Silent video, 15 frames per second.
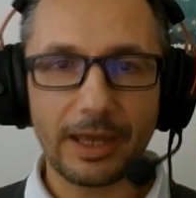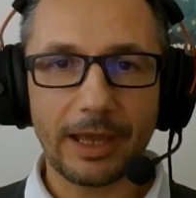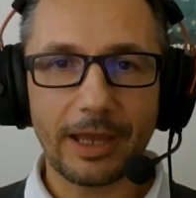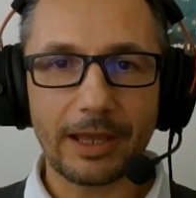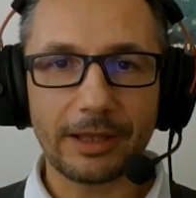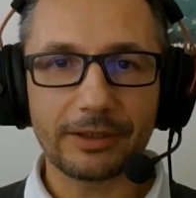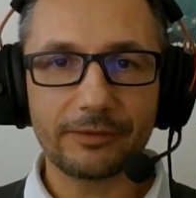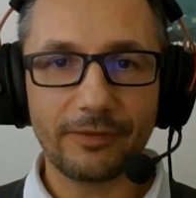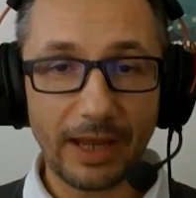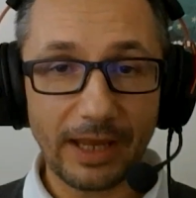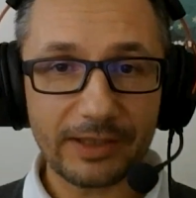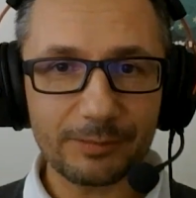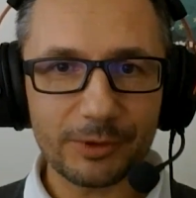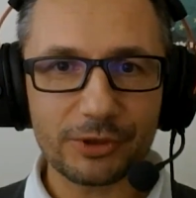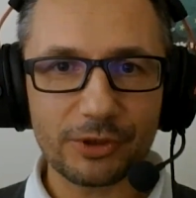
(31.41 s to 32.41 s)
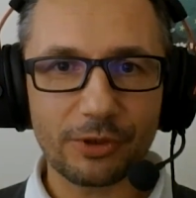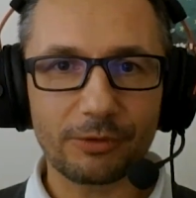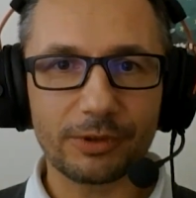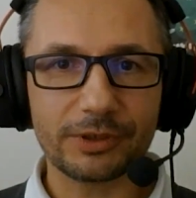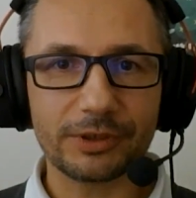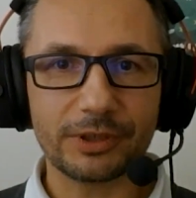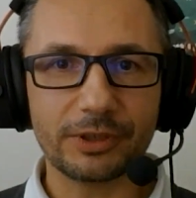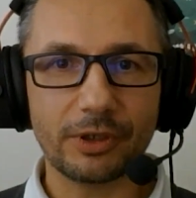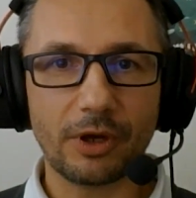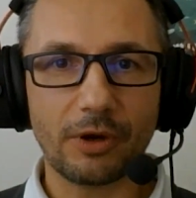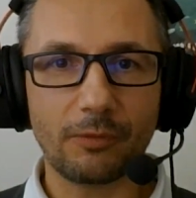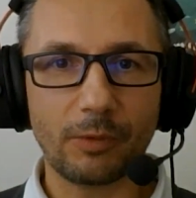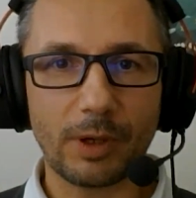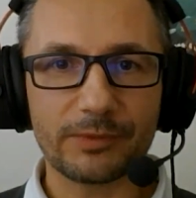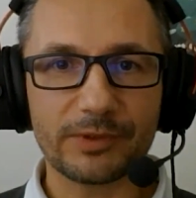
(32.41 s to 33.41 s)
And the vast majority
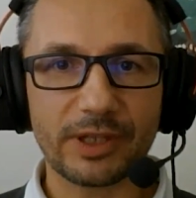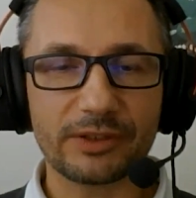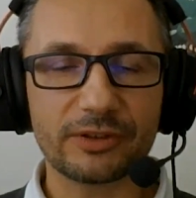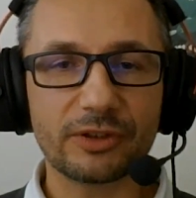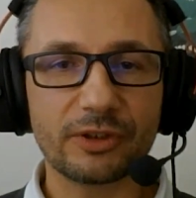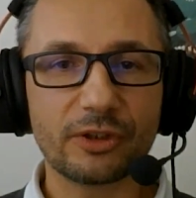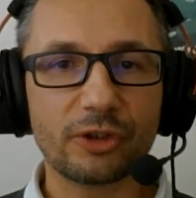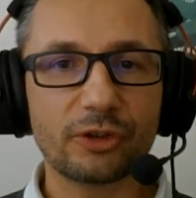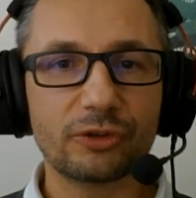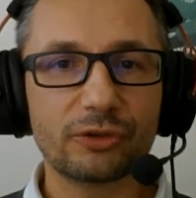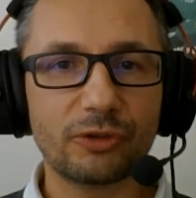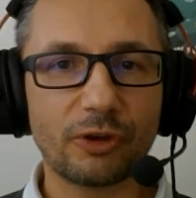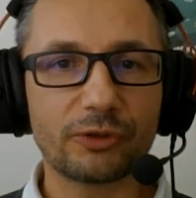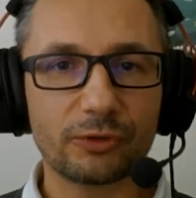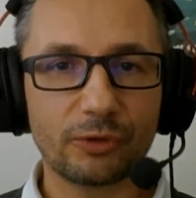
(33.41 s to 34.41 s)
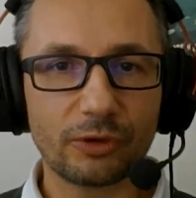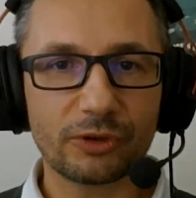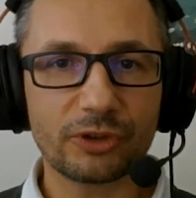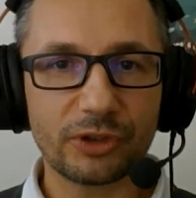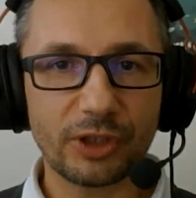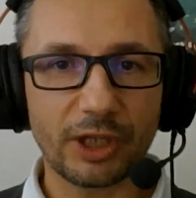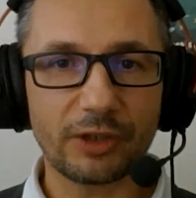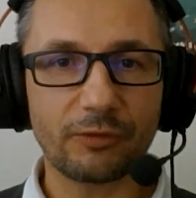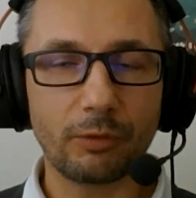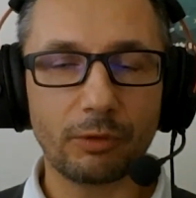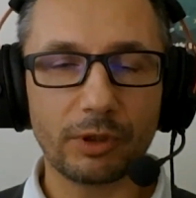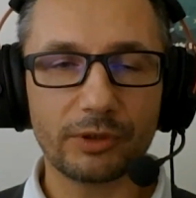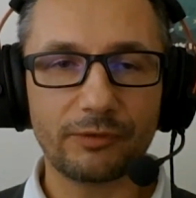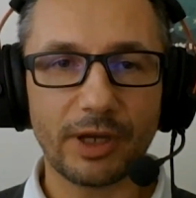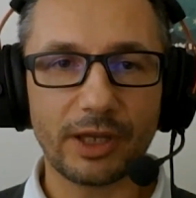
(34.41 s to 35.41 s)
of websites does not take
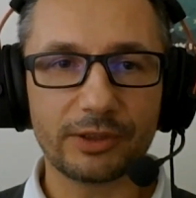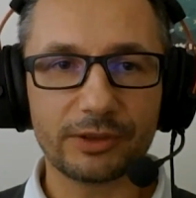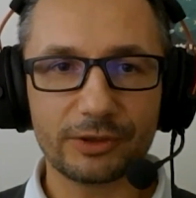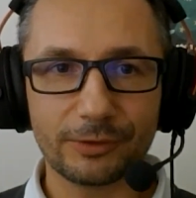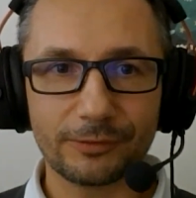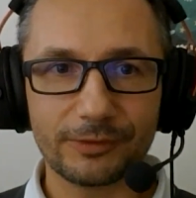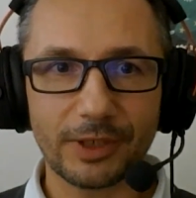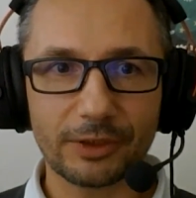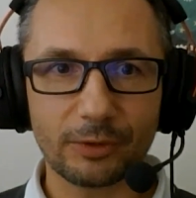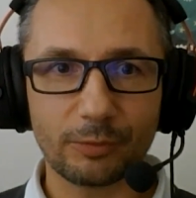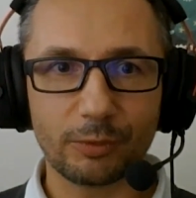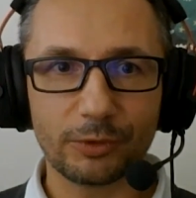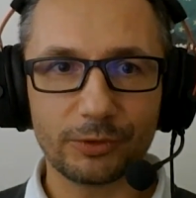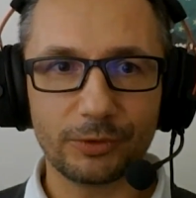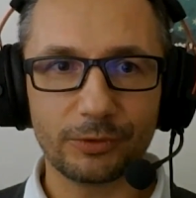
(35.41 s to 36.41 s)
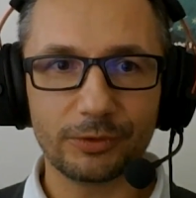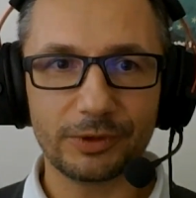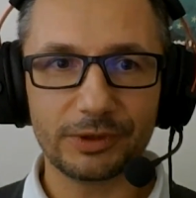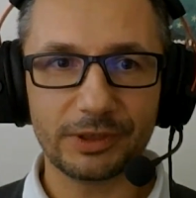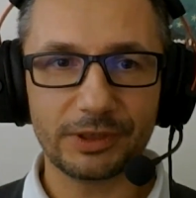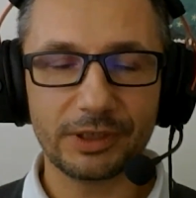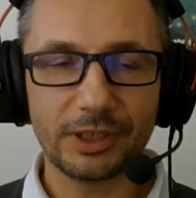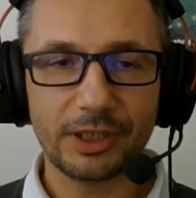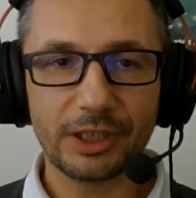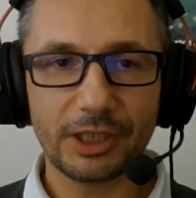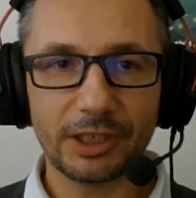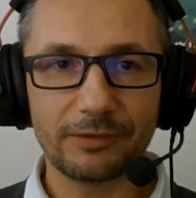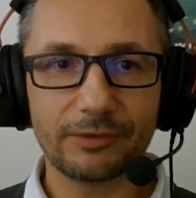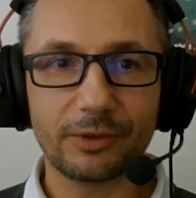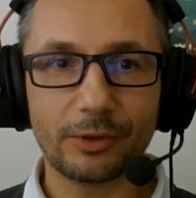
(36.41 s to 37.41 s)
full advantage of that opportunity,
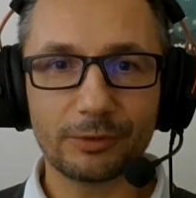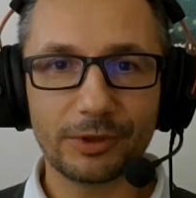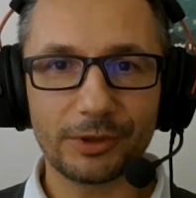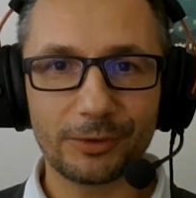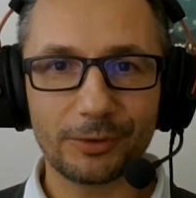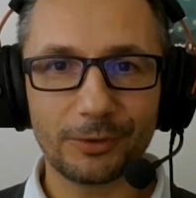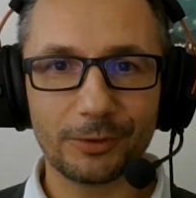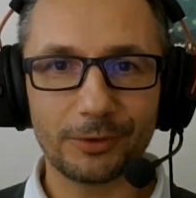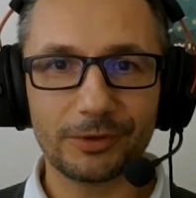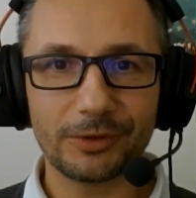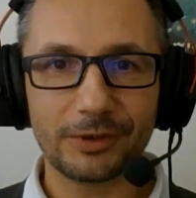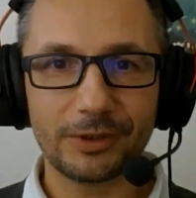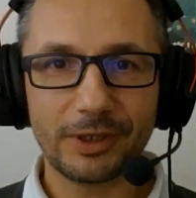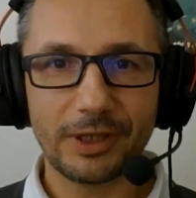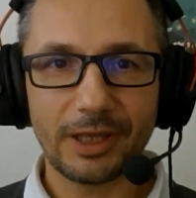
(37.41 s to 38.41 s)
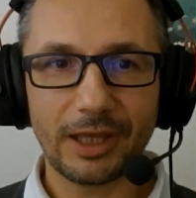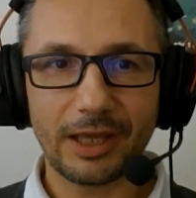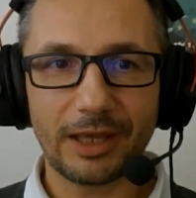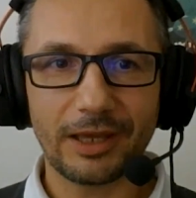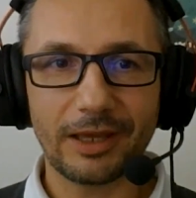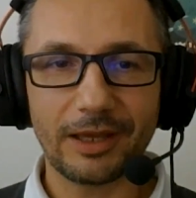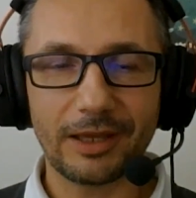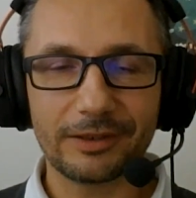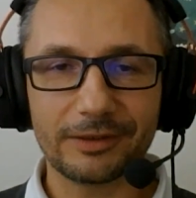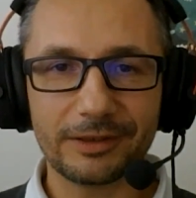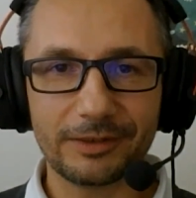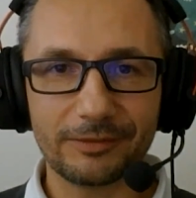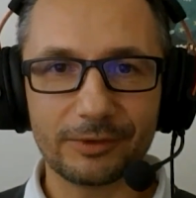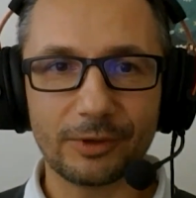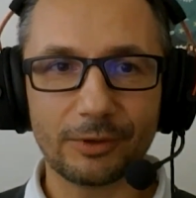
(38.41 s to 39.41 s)
even though they could, and
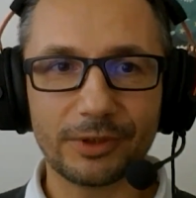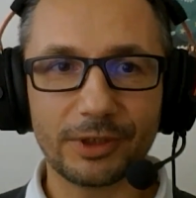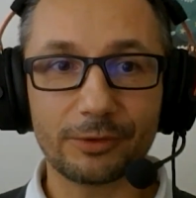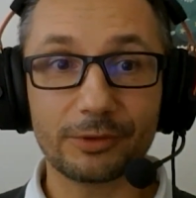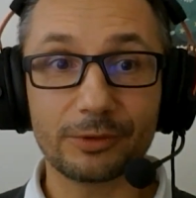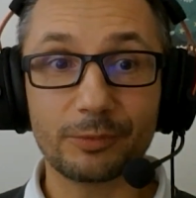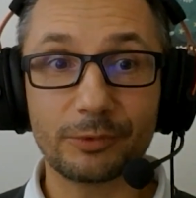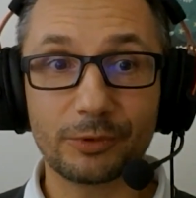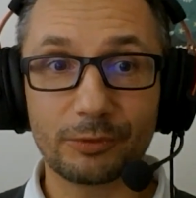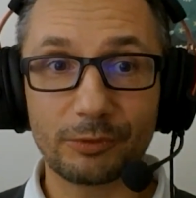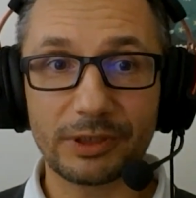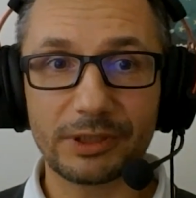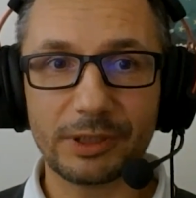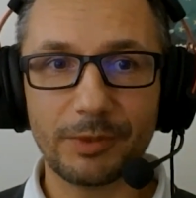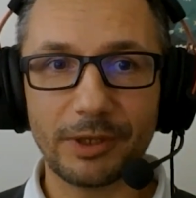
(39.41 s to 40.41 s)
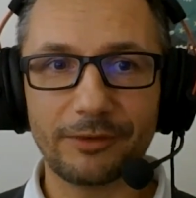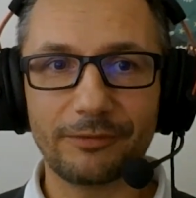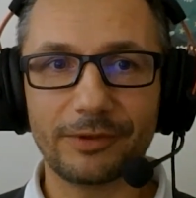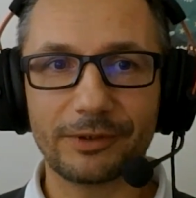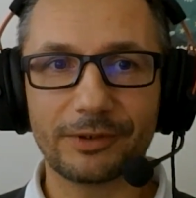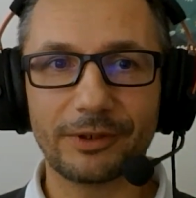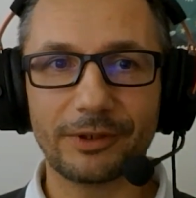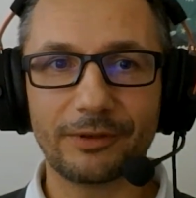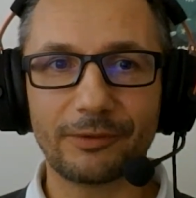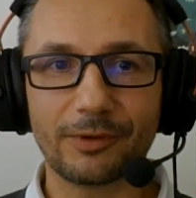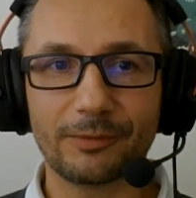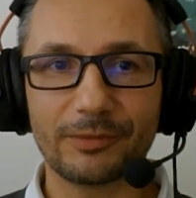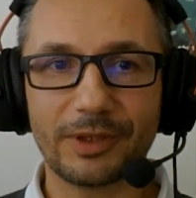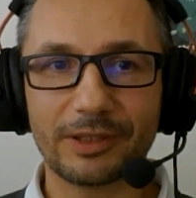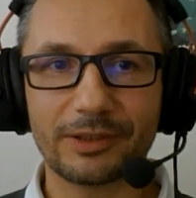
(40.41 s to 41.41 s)
even though they could greatly benefit
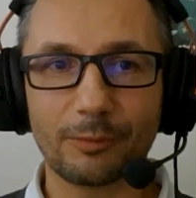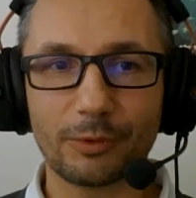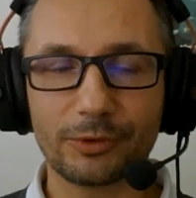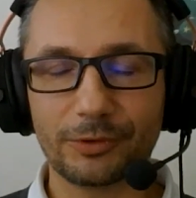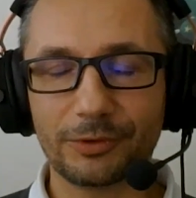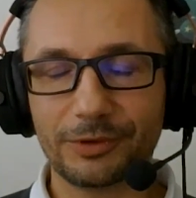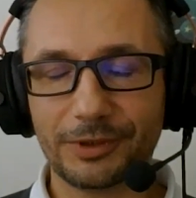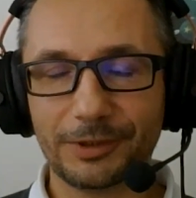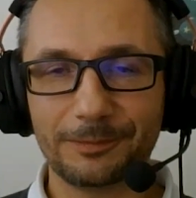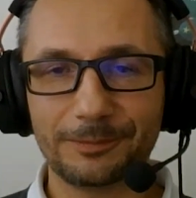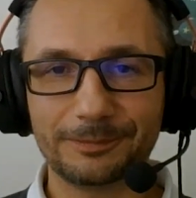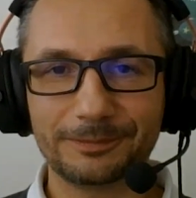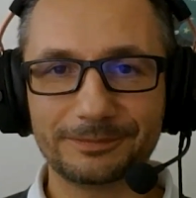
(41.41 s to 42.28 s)
from that opportunity.